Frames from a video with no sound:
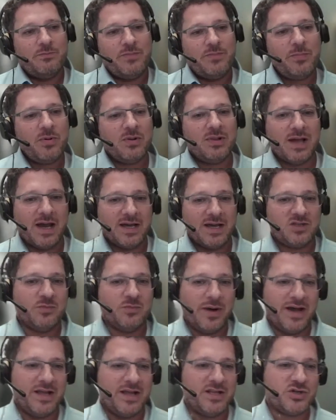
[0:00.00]
people like
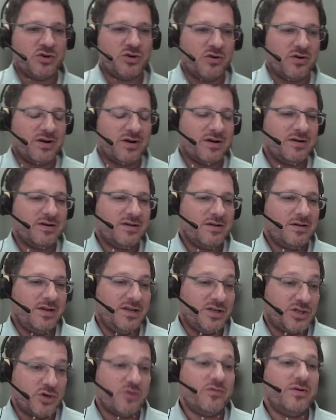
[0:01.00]
to buy
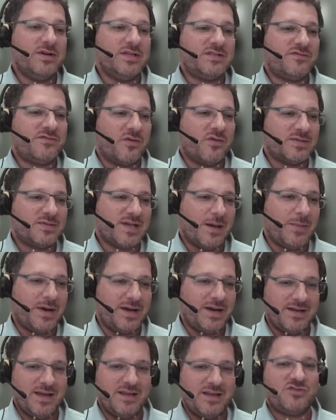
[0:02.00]
insurance from
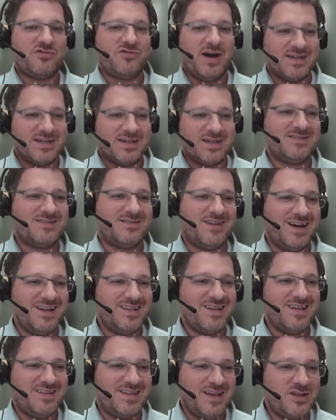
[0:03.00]
somebody they trust,
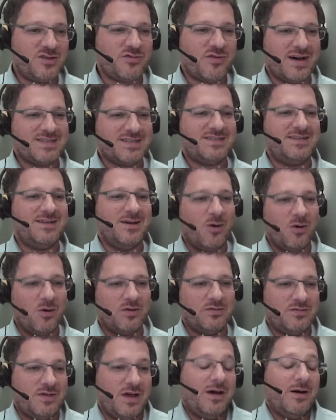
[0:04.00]
right? And they trust
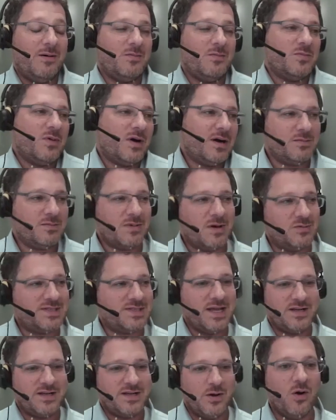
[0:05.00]
the
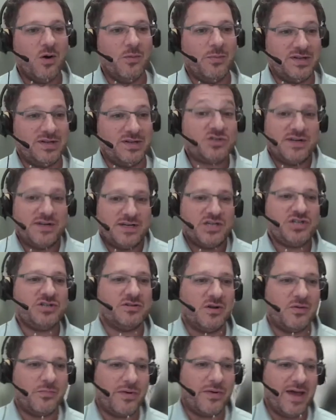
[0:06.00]

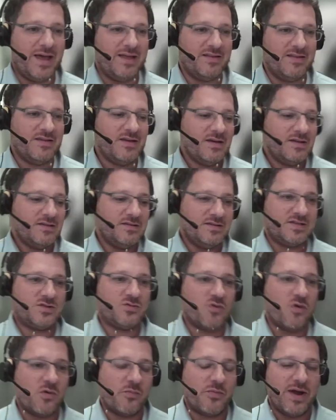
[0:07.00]
traditional brands, the
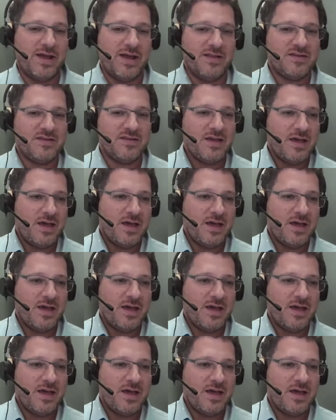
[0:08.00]
strong brands.